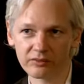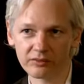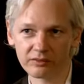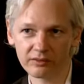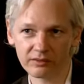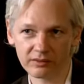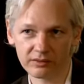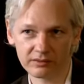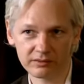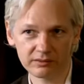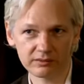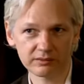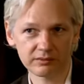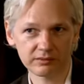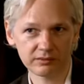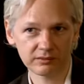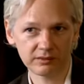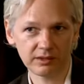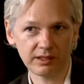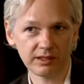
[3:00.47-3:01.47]

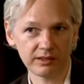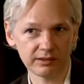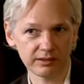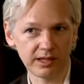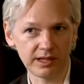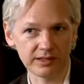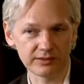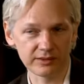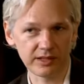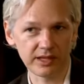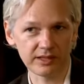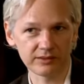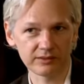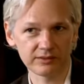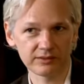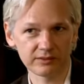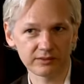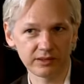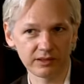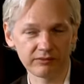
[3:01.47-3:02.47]
Yeah,
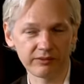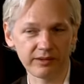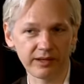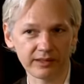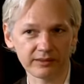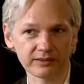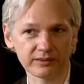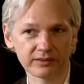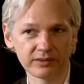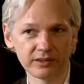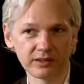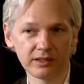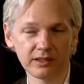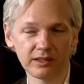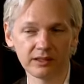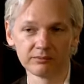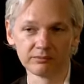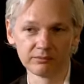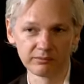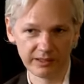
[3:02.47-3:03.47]
as in fact,
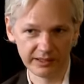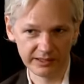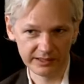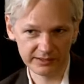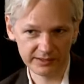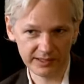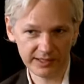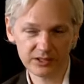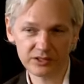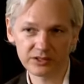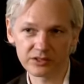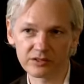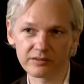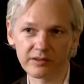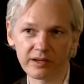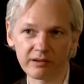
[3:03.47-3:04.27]
in many sections of